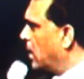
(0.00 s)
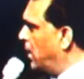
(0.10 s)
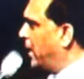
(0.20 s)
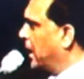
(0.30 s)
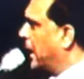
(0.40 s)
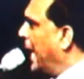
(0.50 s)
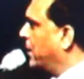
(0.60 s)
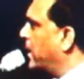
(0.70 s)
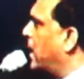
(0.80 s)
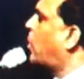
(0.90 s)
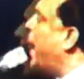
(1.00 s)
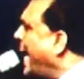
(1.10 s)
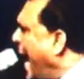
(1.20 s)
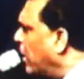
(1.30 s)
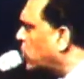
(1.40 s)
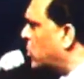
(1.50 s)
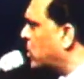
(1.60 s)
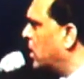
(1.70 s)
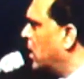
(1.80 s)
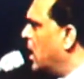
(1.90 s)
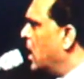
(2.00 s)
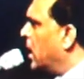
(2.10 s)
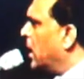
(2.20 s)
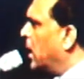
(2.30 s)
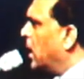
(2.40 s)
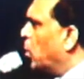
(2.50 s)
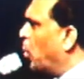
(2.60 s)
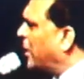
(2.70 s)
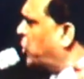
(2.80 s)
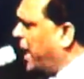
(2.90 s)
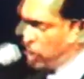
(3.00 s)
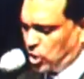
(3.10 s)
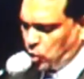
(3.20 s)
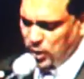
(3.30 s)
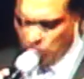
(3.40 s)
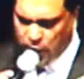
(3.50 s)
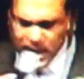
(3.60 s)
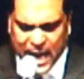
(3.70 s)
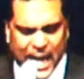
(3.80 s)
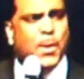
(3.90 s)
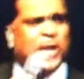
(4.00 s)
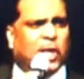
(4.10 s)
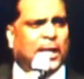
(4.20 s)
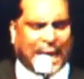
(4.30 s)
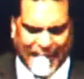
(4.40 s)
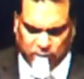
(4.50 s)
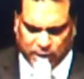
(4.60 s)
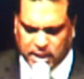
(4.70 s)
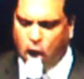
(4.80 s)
He wasn't cleansing the crack house. What Jesus was doing, he wasn't cleansing